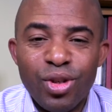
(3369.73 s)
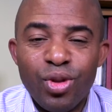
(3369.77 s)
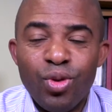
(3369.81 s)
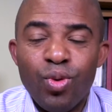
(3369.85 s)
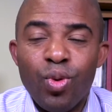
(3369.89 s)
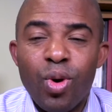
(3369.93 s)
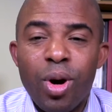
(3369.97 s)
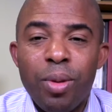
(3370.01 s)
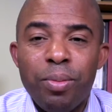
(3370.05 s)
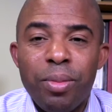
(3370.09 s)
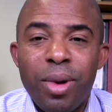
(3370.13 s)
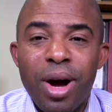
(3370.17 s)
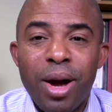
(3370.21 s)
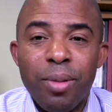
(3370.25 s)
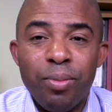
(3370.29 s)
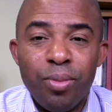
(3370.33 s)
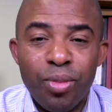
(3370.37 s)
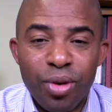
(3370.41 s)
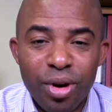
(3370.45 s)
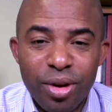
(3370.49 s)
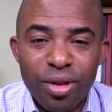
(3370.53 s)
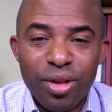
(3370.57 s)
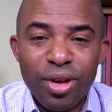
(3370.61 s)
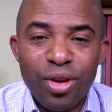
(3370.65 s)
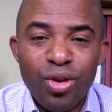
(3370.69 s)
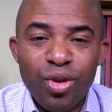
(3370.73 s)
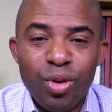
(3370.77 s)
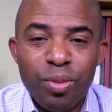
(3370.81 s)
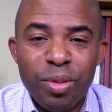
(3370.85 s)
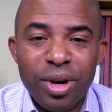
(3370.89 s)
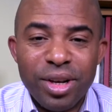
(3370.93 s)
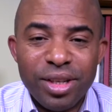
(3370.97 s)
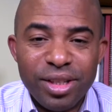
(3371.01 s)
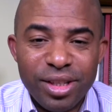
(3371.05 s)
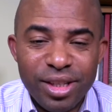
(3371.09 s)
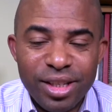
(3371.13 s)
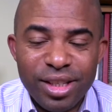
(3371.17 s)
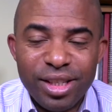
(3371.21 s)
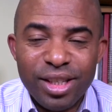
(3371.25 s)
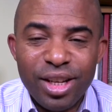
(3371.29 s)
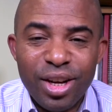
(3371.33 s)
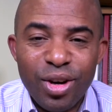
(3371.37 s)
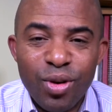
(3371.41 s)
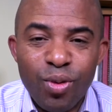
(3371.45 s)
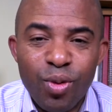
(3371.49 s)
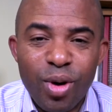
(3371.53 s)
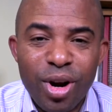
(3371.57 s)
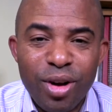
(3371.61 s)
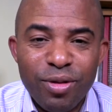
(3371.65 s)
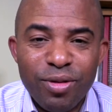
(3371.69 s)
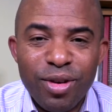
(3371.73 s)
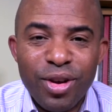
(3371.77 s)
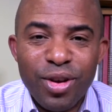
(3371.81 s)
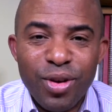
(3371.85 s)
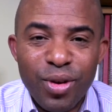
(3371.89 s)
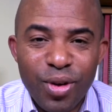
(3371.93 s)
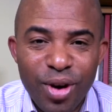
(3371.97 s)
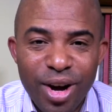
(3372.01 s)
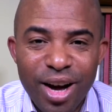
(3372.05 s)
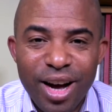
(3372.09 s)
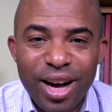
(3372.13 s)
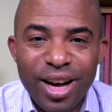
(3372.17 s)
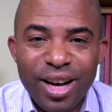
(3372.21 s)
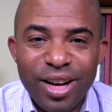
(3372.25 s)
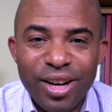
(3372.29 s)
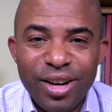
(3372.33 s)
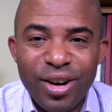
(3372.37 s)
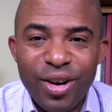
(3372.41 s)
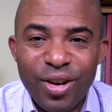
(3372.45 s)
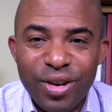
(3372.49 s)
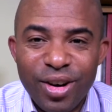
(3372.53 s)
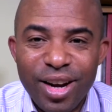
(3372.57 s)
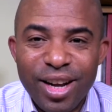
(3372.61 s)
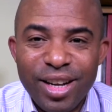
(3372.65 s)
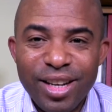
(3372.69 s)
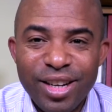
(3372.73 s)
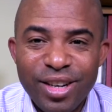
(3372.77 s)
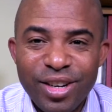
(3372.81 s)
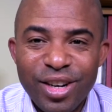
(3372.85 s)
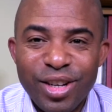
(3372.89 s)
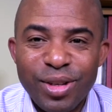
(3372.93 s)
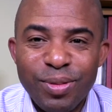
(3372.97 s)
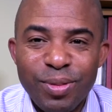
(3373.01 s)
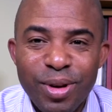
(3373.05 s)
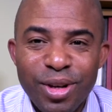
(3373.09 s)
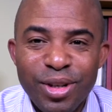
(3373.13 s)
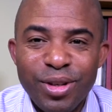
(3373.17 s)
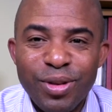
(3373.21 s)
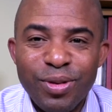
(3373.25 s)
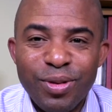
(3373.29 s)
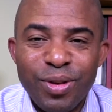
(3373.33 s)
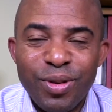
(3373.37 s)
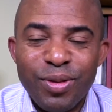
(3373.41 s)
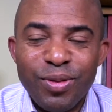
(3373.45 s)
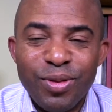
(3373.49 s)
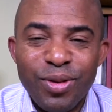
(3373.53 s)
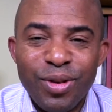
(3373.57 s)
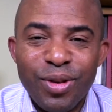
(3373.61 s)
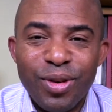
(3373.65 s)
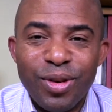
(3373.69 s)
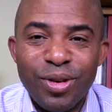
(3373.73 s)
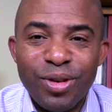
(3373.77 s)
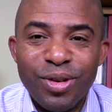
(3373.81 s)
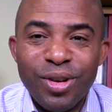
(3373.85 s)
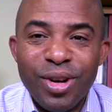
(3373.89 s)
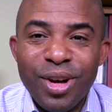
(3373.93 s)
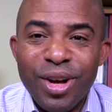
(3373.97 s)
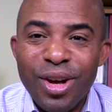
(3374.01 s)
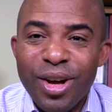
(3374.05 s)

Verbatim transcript: You are my brother, you're my sister, wherever you are. All right, irrespective of your